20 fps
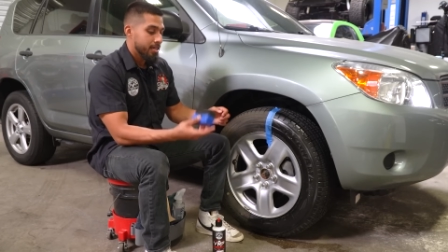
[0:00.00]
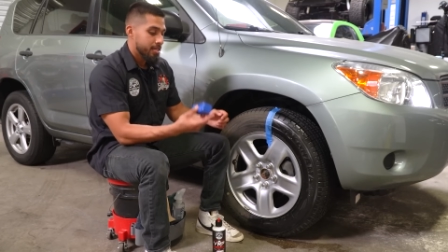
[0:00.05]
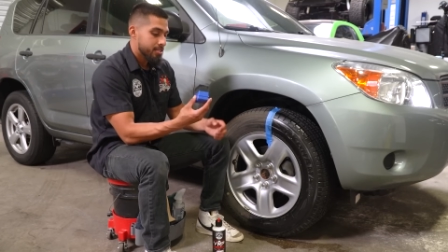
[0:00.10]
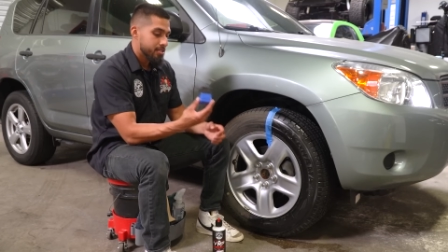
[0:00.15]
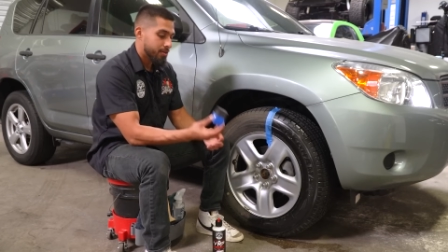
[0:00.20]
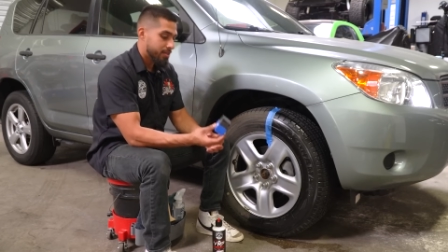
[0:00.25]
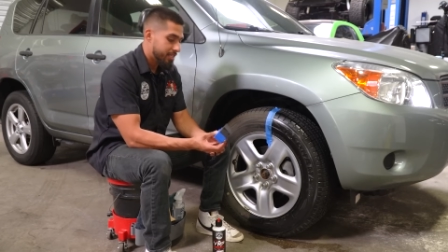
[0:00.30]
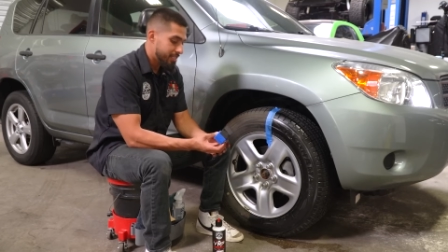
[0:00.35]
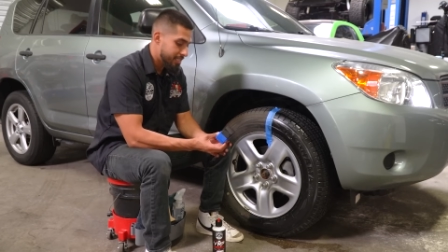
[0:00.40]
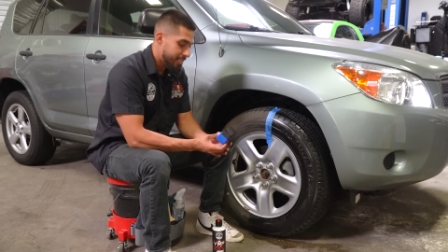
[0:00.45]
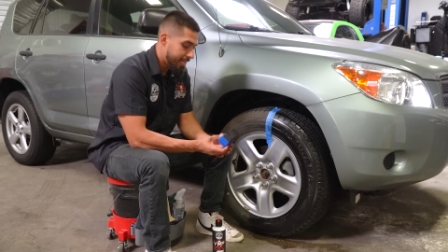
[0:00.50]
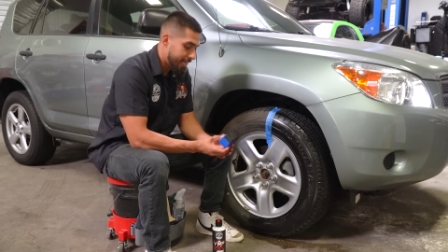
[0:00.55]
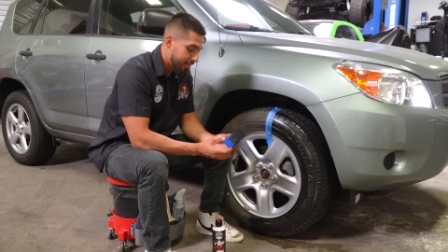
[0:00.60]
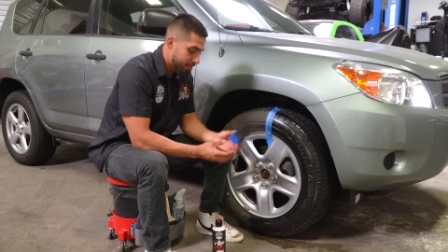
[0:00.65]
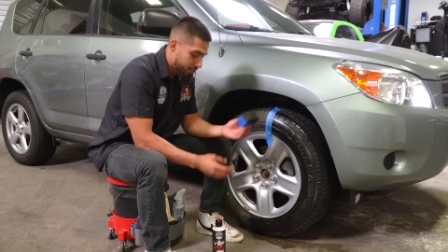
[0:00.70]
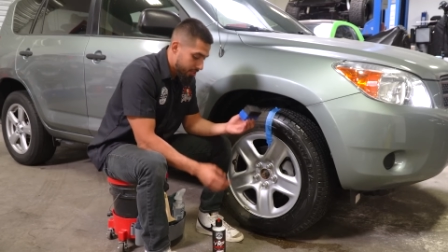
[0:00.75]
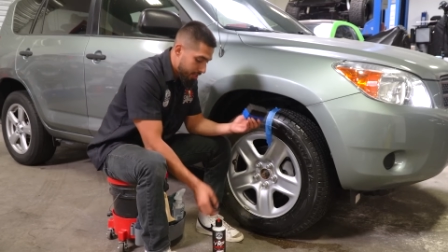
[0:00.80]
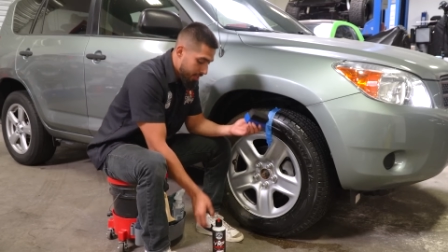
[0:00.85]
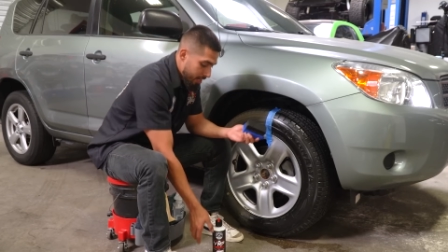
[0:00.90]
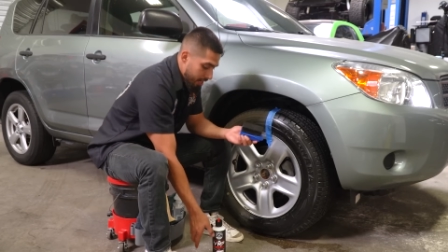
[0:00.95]
So in this
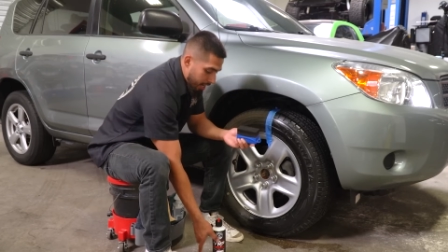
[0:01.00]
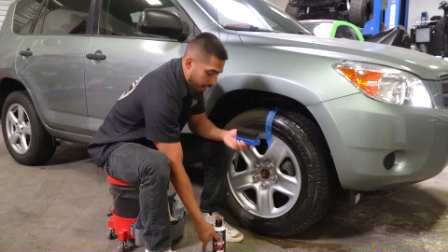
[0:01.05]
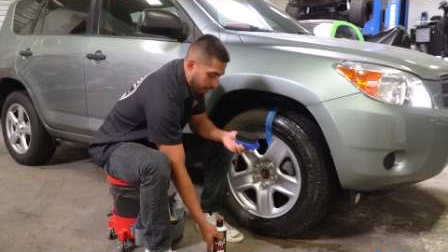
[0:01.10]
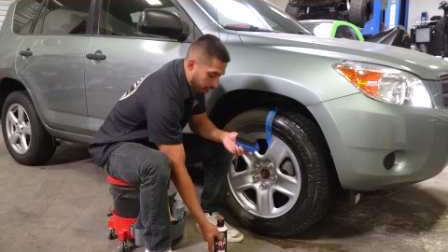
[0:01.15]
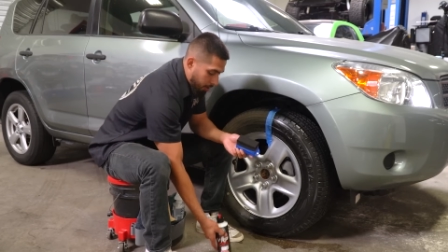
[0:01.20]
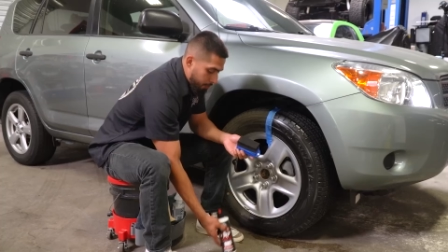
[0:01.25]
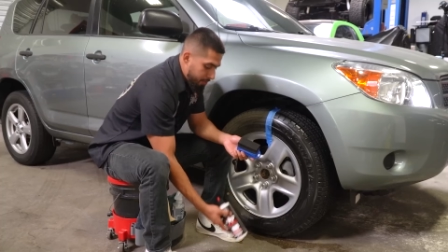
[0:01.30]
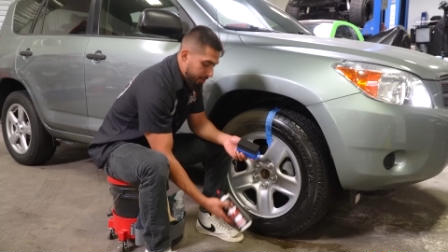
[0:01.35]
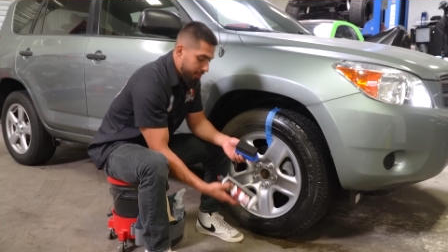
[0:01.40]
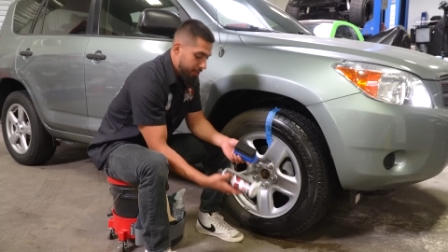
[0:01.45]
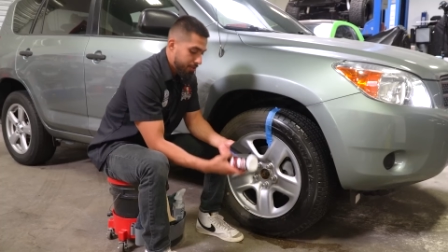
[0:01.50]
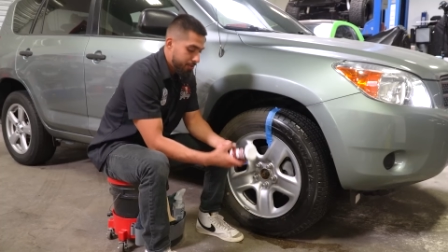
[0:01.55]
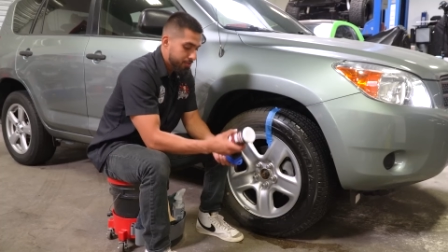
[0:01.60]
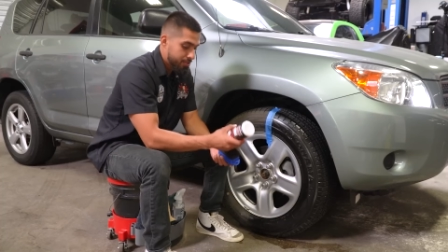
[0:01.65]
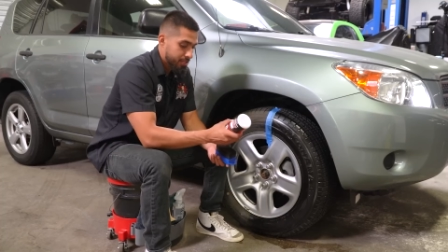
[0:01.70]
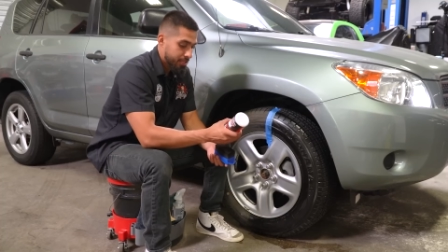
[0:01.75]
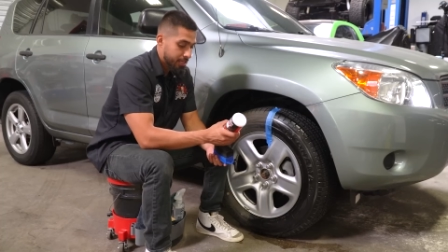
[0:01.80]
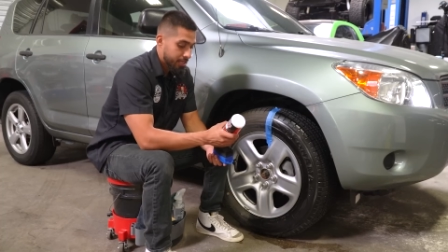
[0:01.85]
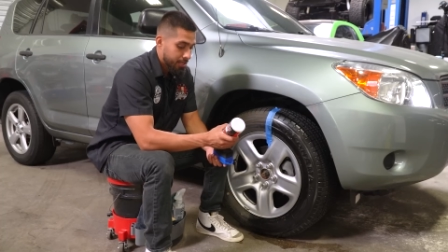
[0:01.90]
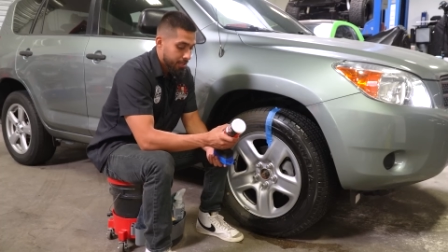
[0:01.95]
occasion, I'll be
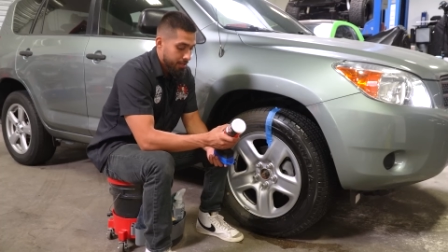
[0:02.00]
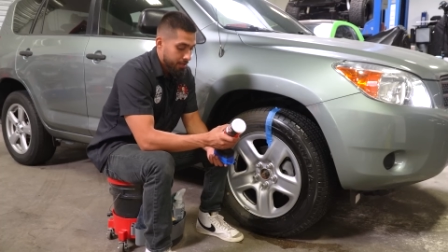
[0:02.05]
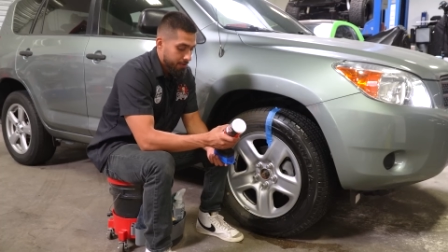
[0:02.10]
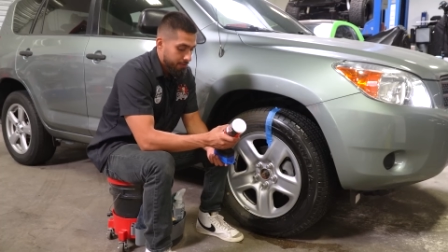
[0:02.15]
using